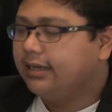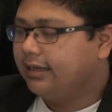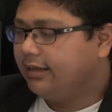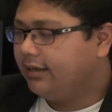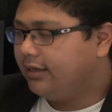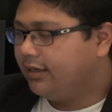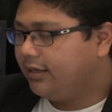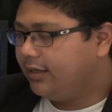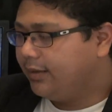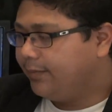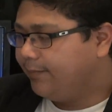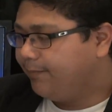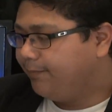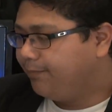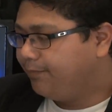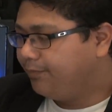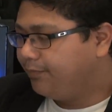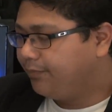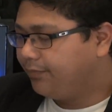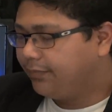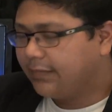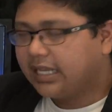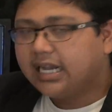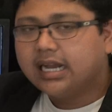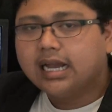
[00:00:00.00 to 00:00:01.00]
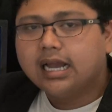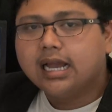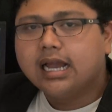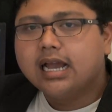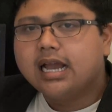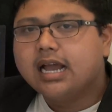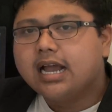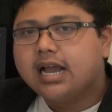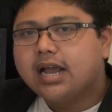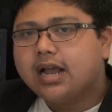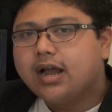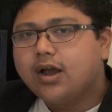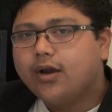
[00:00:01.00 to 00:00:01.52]

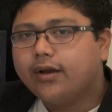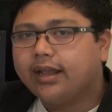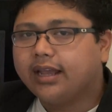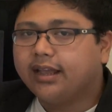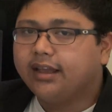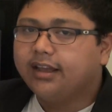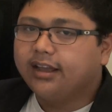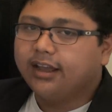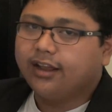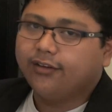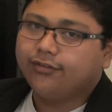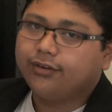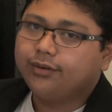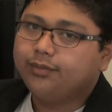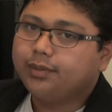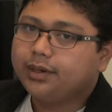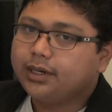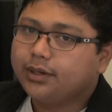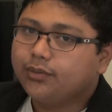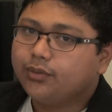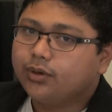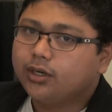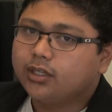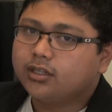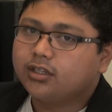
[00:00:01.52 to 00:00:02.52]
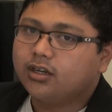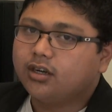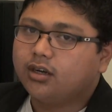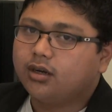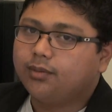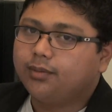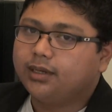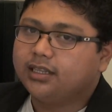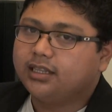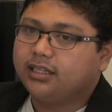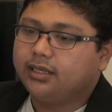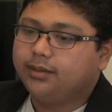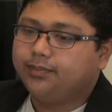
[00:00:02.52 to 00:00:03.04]
Okay, everybody want to talk
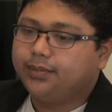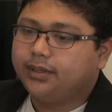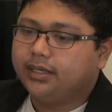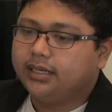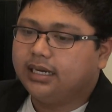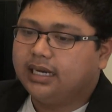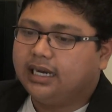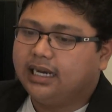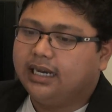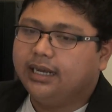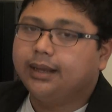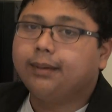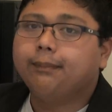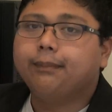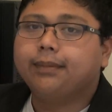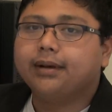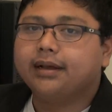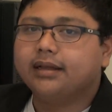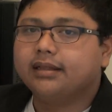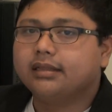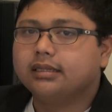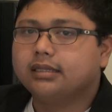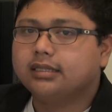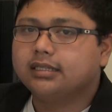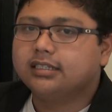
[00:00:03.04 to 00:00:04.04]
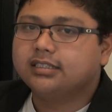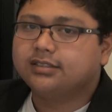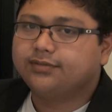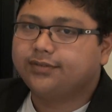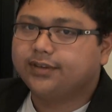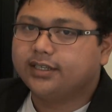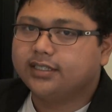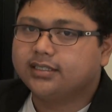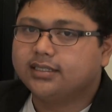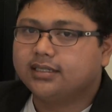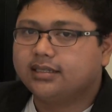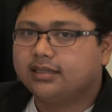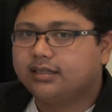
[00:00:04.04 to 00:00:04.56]
about DPI, but let's
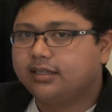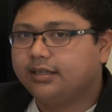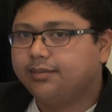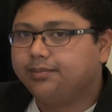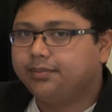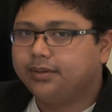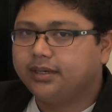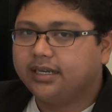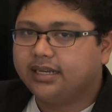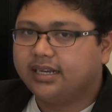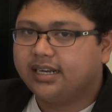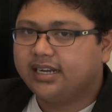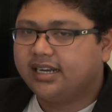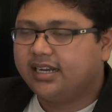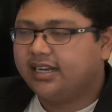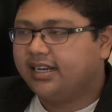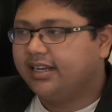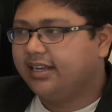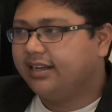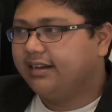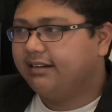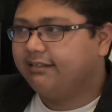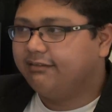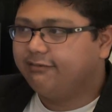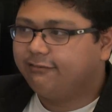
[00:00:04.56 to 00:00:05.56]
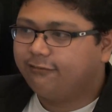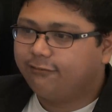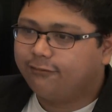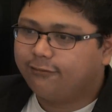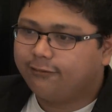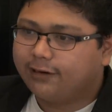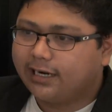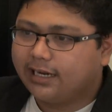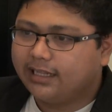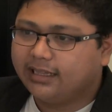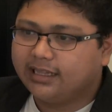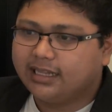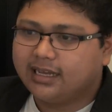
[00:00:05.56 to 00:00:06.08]
face it, DPI
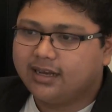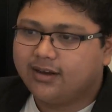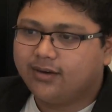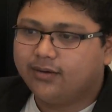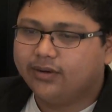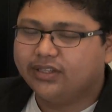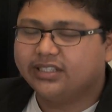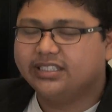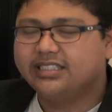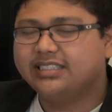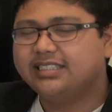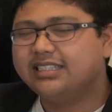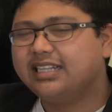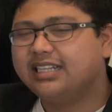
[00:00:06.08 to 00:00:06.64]
right now it's